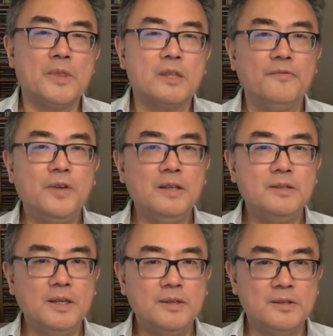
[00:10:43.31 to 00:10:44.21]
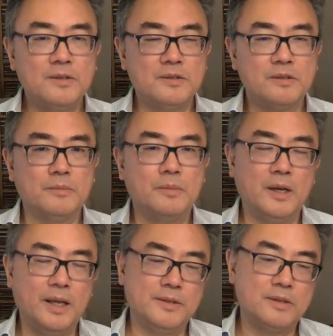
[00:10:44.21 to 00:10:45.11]
the VAT system
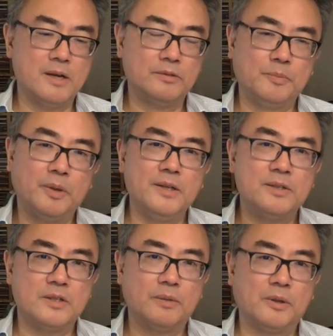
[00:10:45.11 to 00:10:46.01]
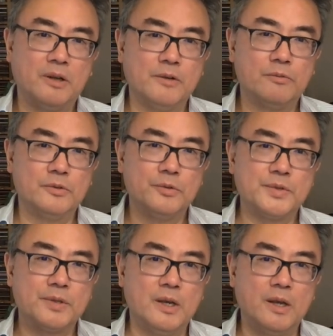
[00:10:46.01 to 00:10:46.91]
lays down the place of supply rules.